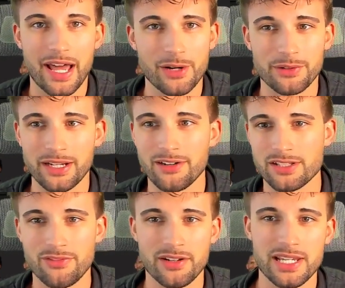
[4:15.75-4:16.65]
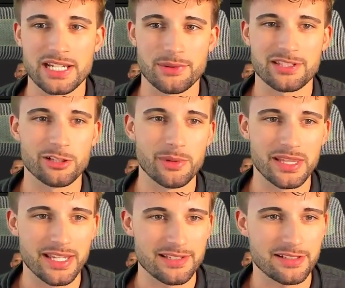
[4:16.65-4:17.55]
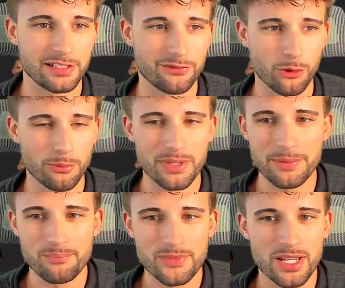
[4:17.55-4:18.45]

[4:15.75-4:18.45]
I don't care. Stefon Diggs would still be in the S tier for me.